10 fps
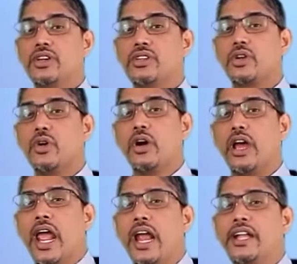So
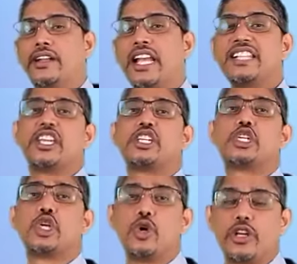it tells a
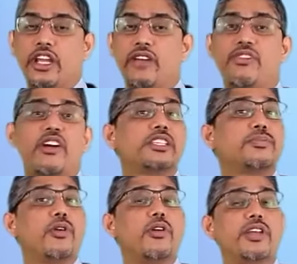story. A forest
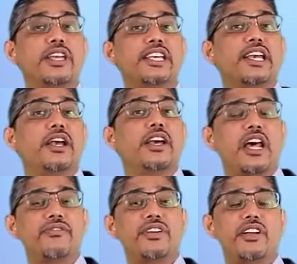plot is a
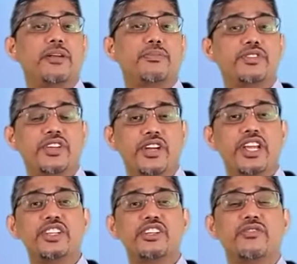graphical
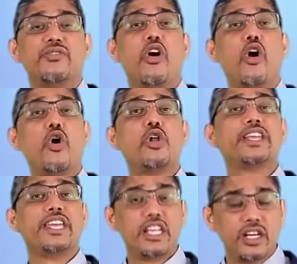representation of all
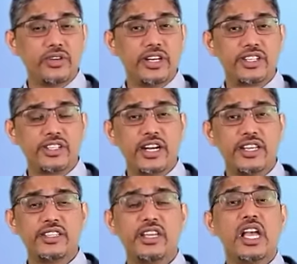the included
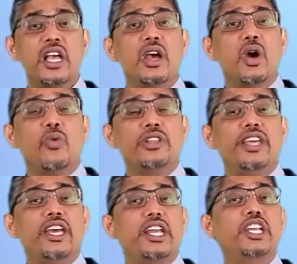studies with
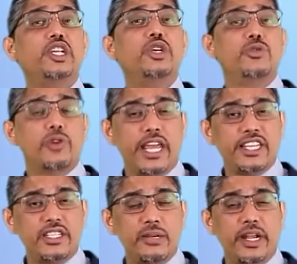their individual
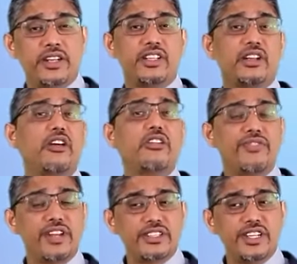estimates and
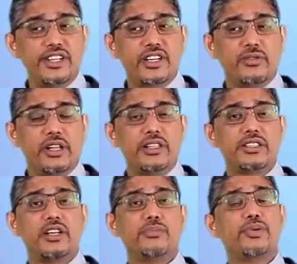confidence intervals
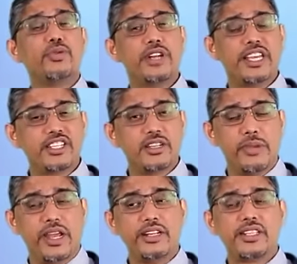and pooled
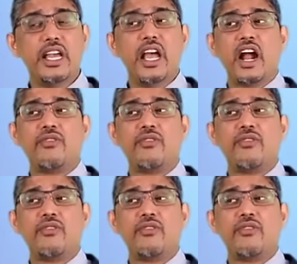estimates, and